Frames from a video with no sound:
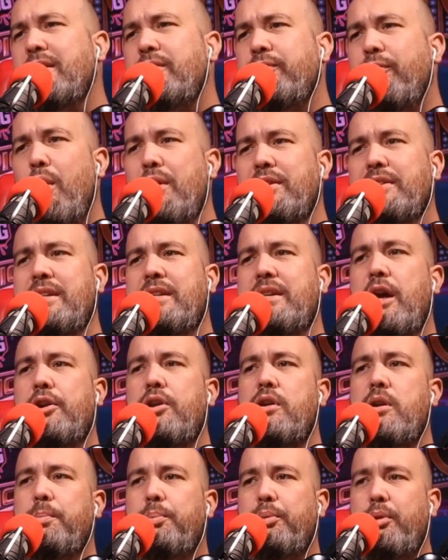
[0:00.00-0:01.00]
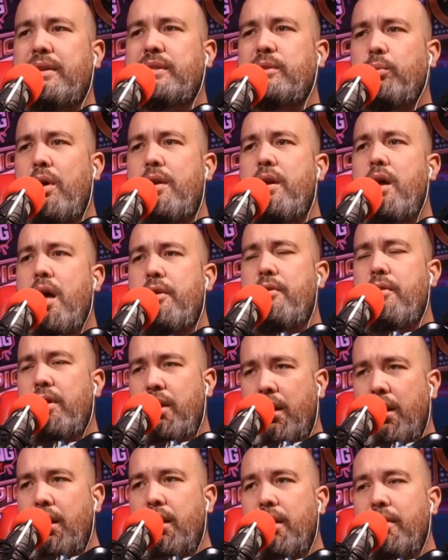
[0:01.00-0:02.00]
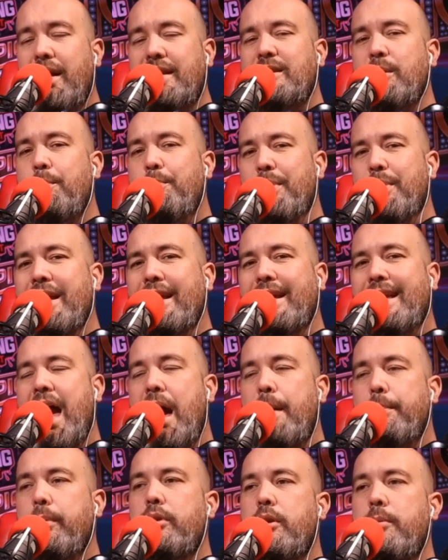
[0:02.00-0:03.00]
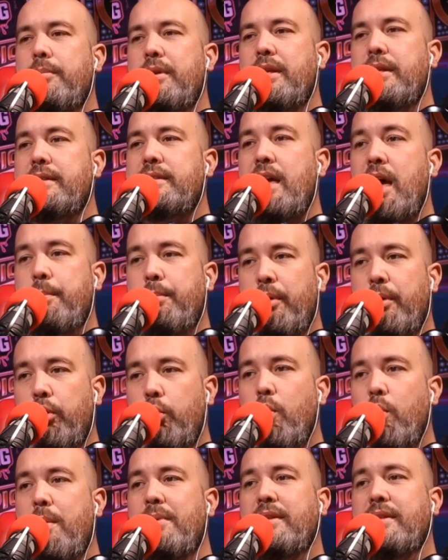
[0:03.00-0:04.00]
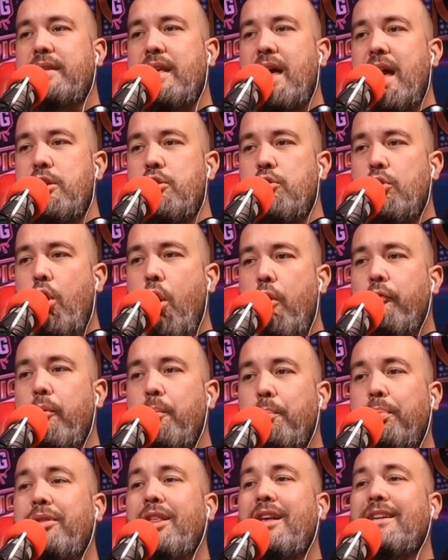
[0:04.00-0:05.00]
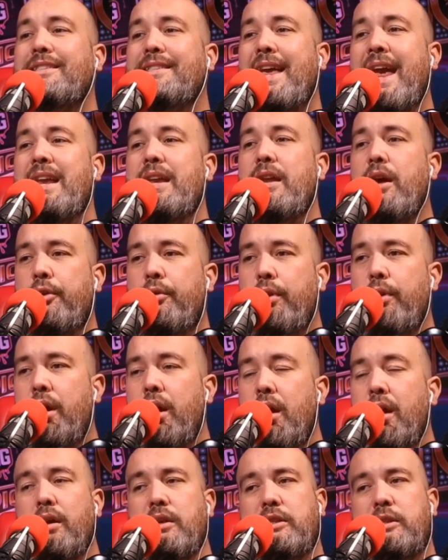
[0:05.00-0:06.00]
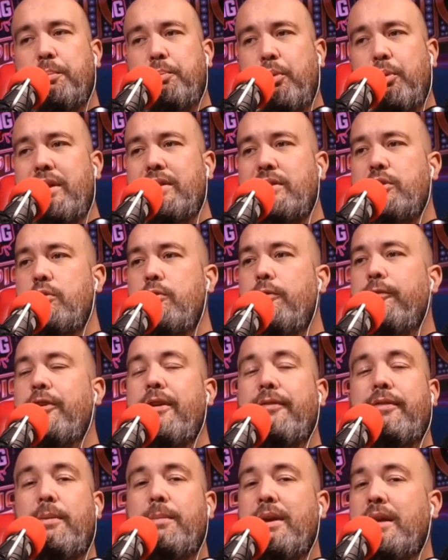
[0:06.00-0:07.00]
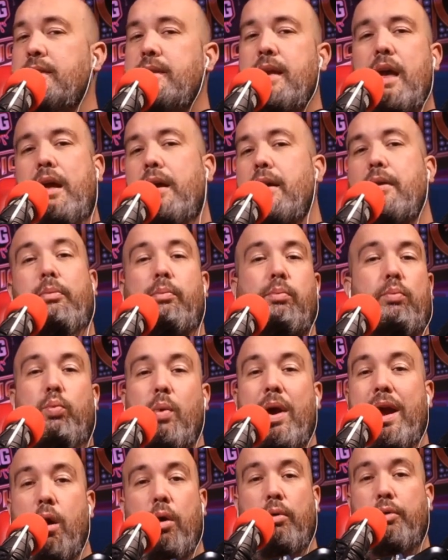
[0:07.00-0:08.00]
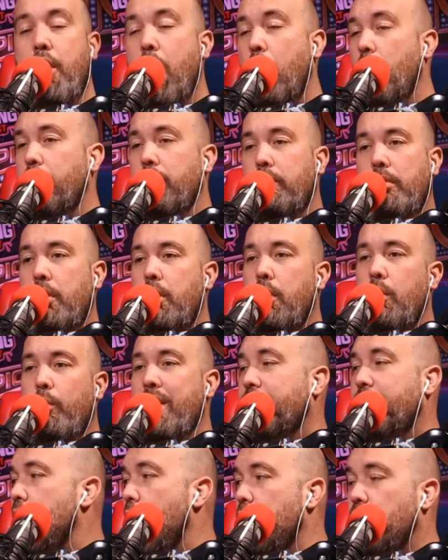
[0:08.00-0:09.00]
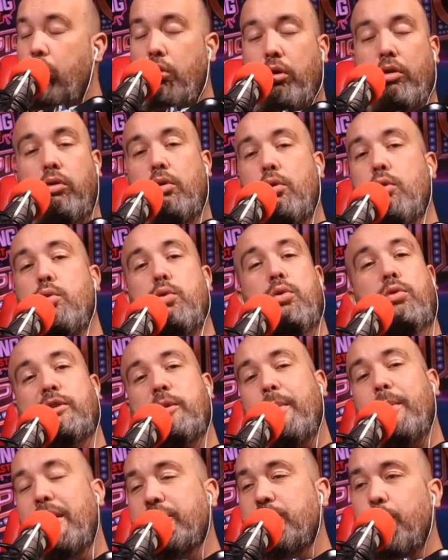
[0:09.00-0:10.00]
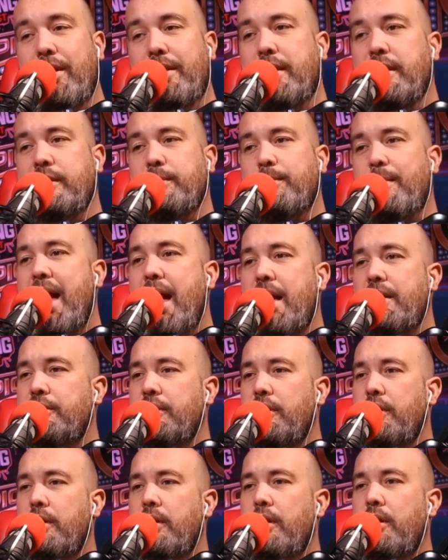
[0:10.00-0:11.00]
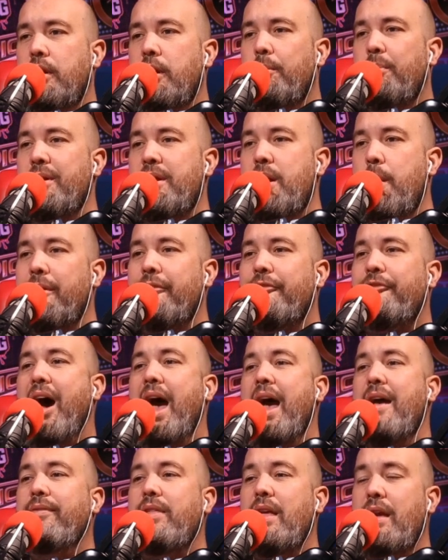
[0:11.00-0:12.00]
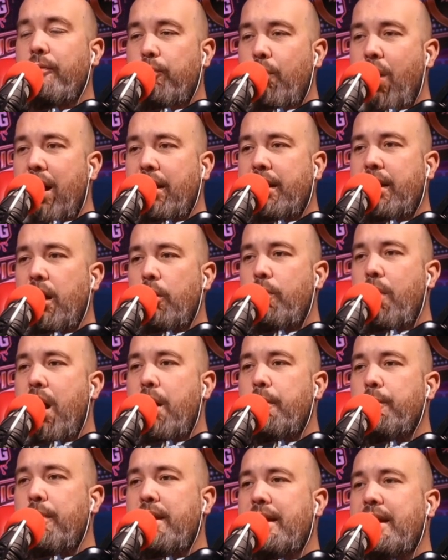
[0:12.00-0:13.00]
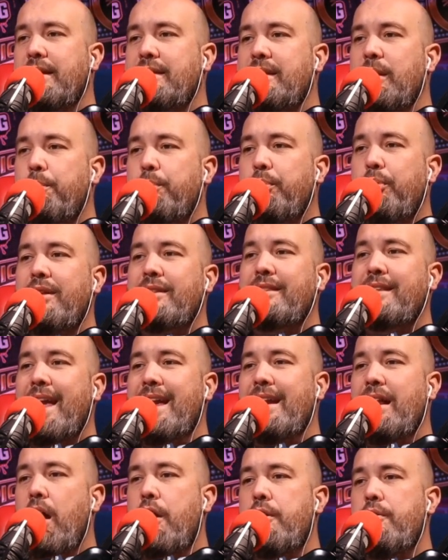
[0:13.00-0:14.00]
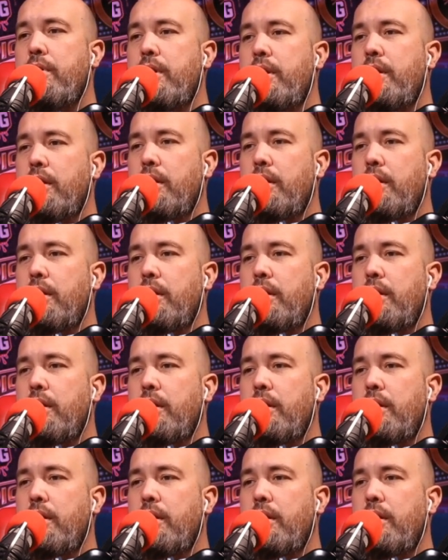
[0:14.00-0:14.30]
1400 to plus 100. That's a big gap on the men's side. But on the women's side, you go from plus 800 to plus 250 means we don't know. We have no clue who's about to win this match. But number 5, they have Raquel Rodriguez at plus 800.